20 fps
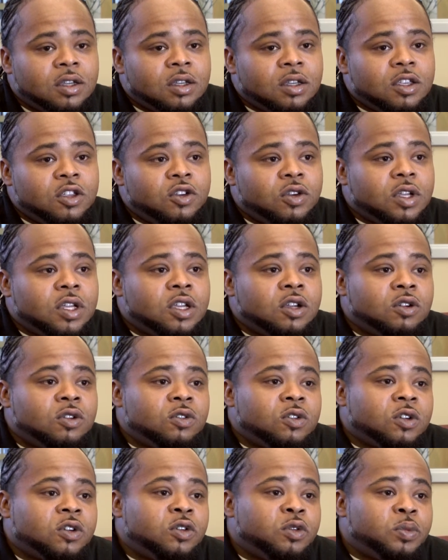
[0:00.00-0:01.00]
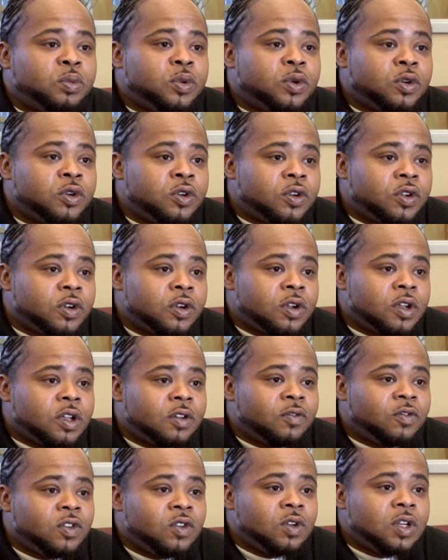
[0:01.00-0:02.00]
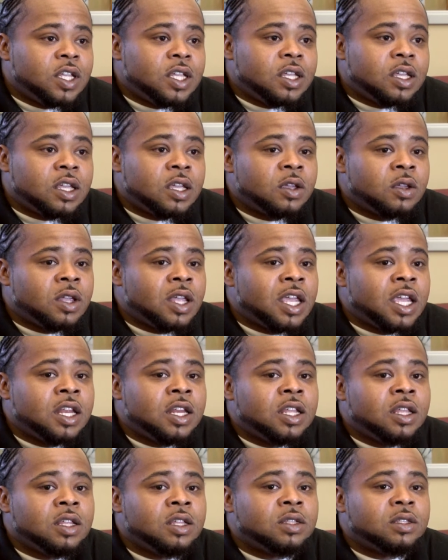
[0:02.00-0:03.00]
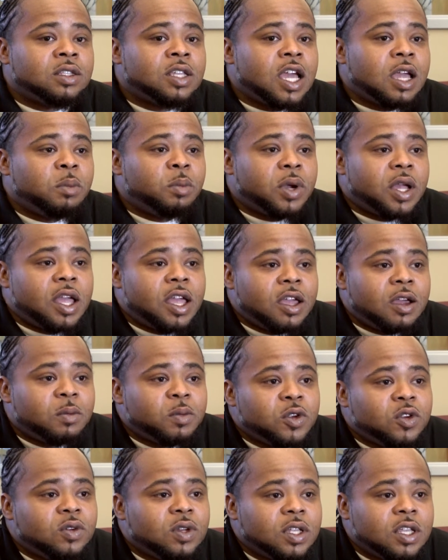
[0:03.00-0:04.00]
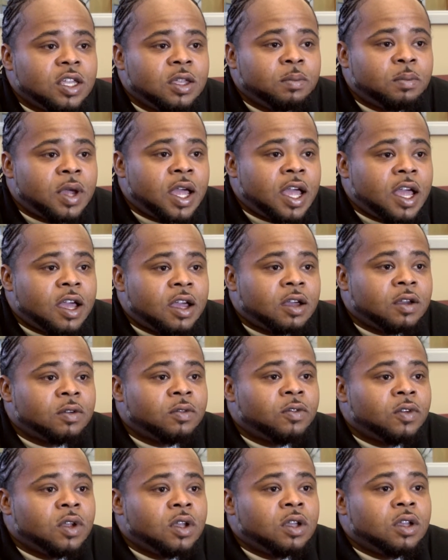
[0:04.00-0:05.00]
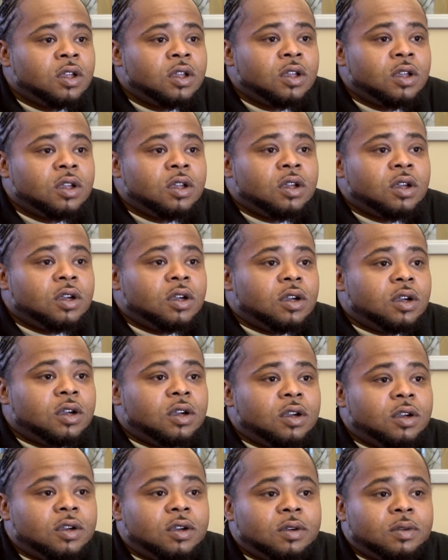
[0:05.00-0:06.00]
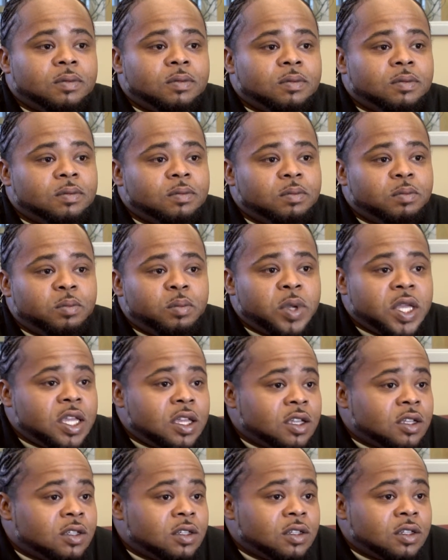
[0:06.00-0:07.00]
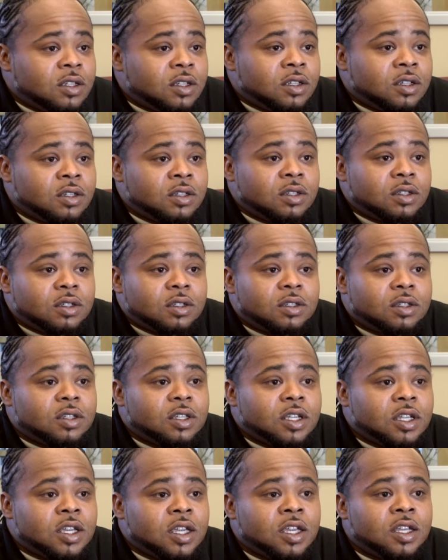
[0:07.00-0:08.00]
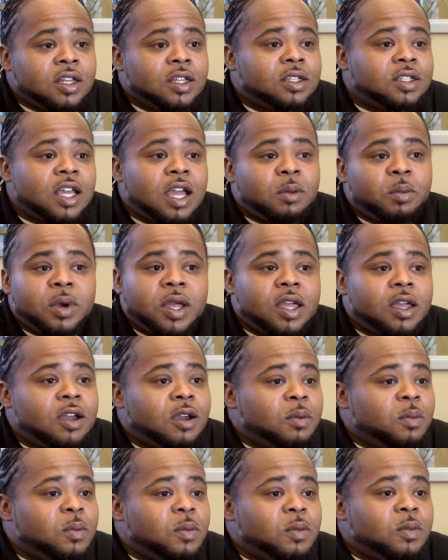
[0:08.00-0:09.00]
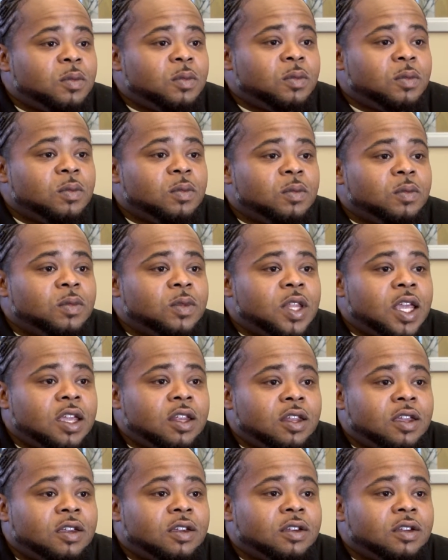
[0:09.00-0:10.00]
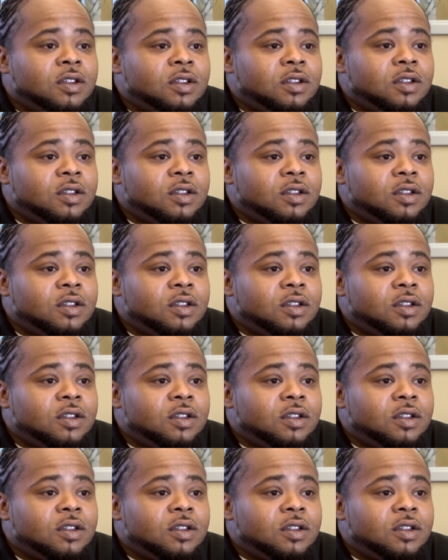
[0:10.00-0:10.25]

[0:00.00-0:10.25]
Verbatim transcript: You could get on the computer if you need any type of help you need, math, um, business, any type of help, they there.